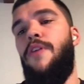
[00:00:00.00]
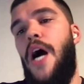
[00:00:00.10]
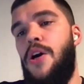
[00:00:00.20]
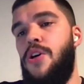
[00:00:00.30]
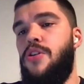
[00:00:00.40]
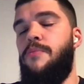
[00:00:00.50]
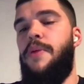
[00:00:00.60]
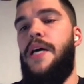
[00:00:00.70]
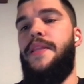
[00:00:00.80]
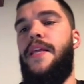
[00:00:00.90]
how you
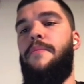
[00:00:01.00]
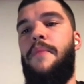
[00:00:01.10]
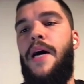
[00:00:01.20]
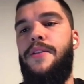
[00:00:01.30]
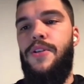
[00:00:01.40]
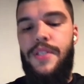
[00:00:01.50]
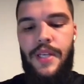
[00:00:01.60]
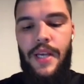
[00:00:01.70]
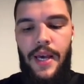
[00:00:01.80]
combine them matters,